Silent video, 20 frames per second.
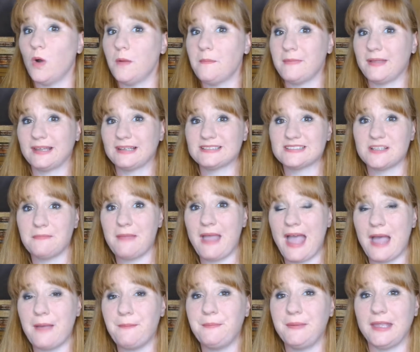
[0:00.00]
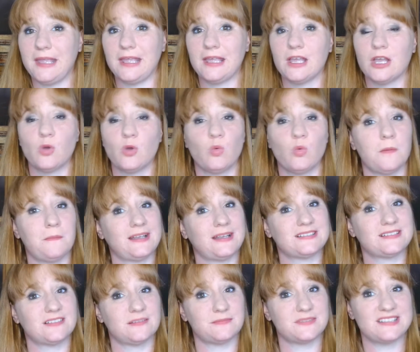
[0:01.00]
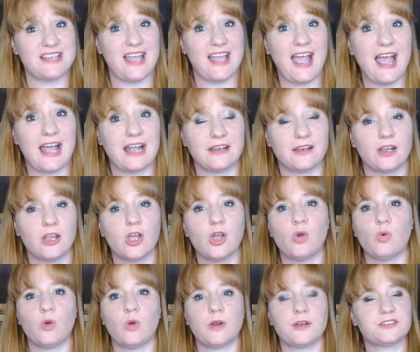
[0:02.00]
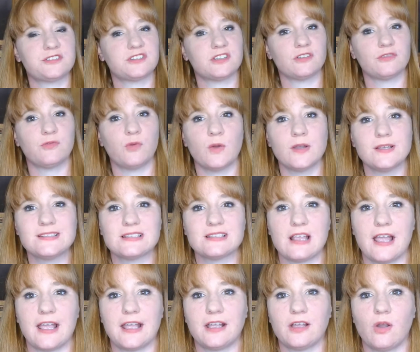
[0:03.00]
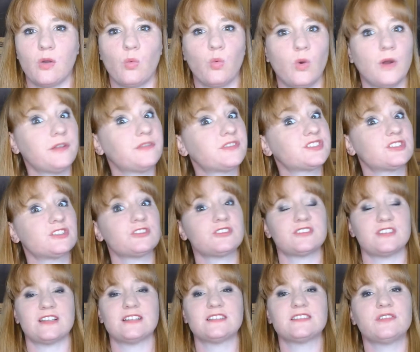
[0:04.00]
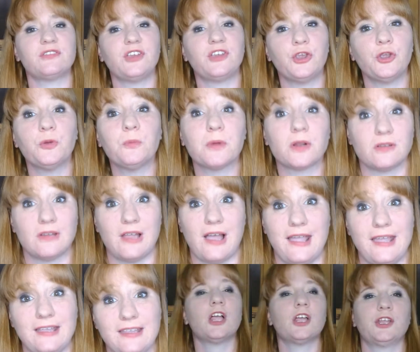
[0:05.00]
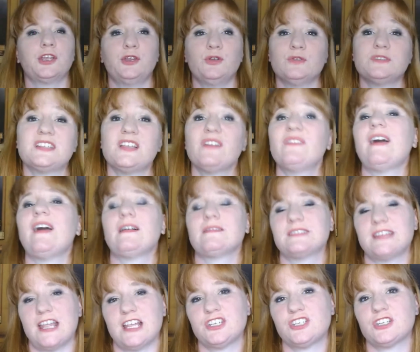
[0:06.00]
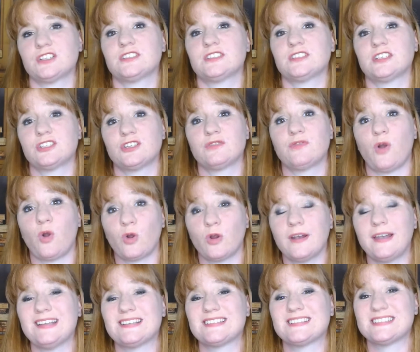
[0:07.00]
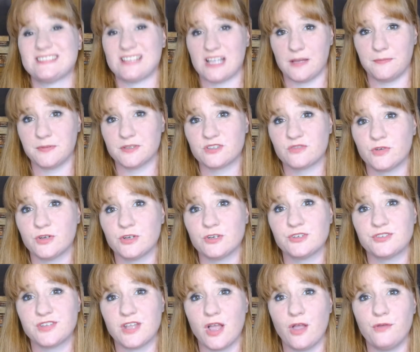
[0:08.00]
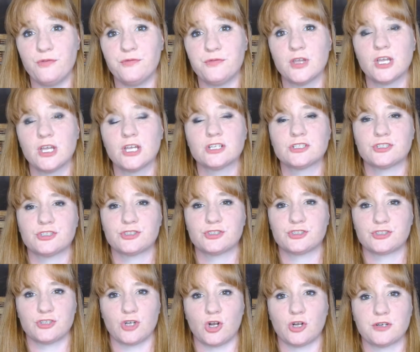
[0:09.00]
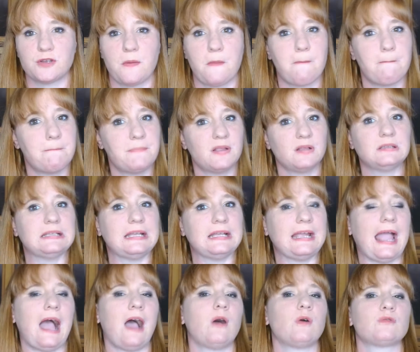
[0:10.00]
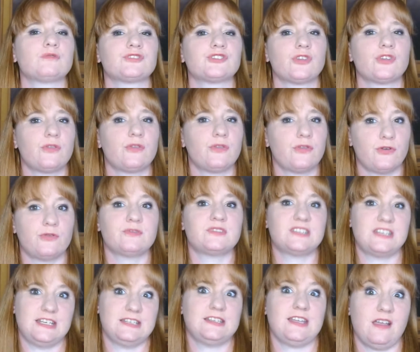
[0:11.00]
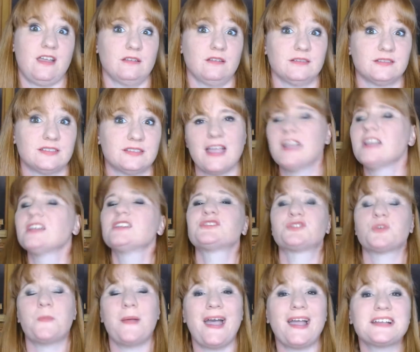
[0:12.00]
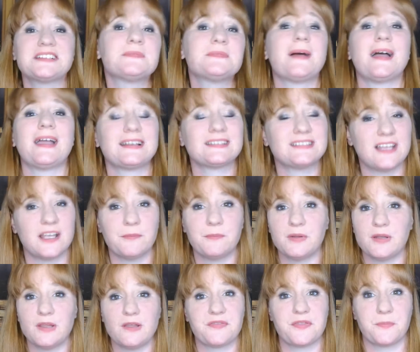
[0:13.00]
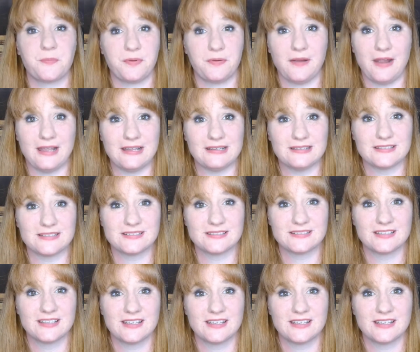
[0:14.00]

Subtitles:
makes them happy? What makes them sad? What is their voice like? What is their sense of humor like? Use the foundations that you've already established for yourself to start building out those details. So back to my example of the prince.